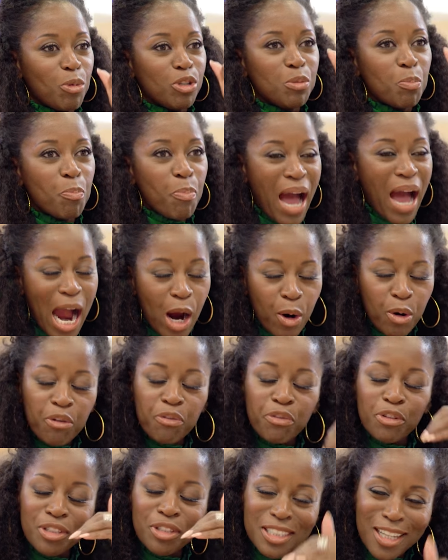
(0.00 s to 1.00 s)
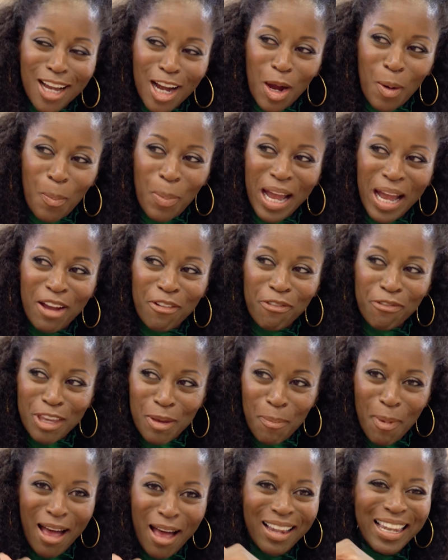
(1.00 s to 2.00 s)
most powerful dunk by a
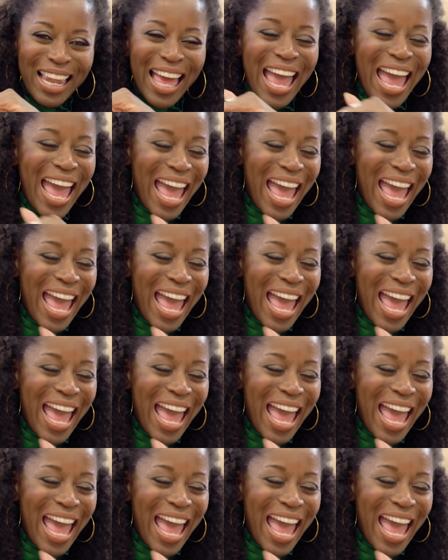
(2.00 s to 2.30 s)
female